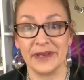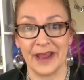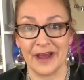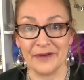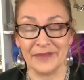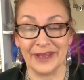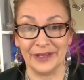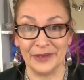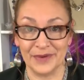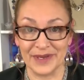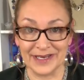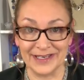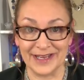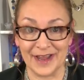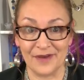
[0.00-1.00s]
now that you
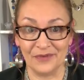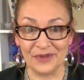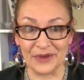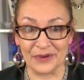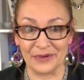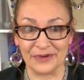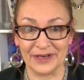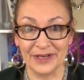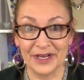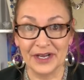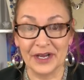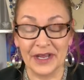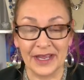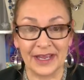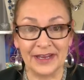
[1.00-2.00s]
can download.
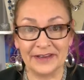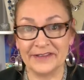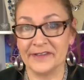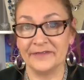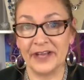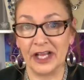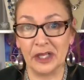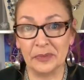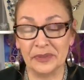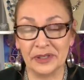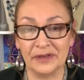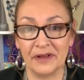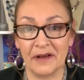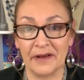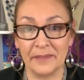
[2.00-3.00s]
It is
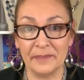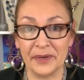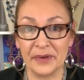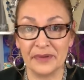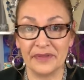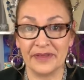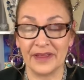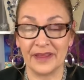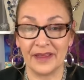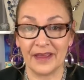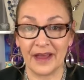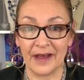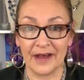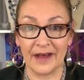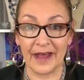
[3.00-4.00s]
available on both the
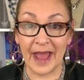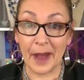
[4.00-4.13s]
uh,